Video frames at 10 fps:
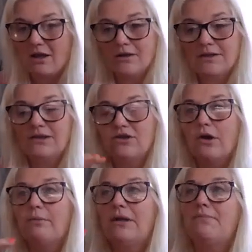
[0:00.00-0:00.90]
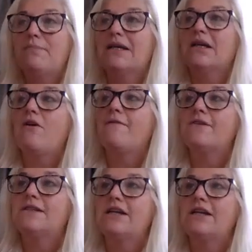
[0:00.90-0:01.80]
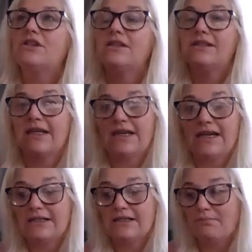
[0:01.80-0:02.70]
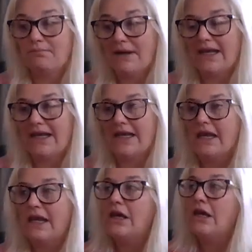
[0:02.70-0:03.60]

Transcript: because there's so many bigger conversations that need to be